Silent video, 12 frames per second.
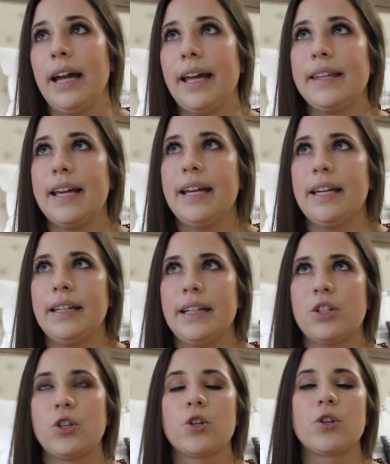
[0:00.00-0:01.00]
And then
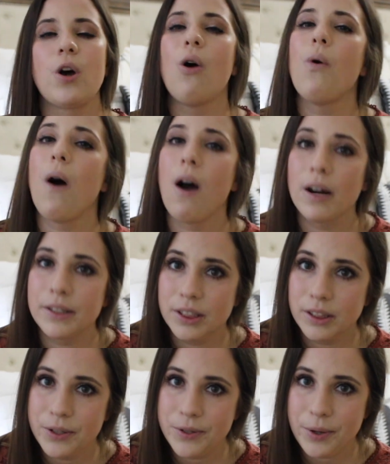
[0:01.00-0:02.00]
it's so hard
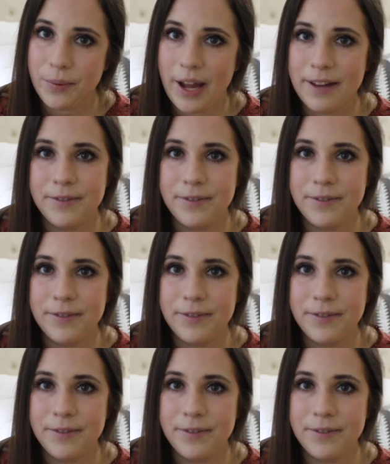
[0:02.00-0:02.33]
to lose the weight.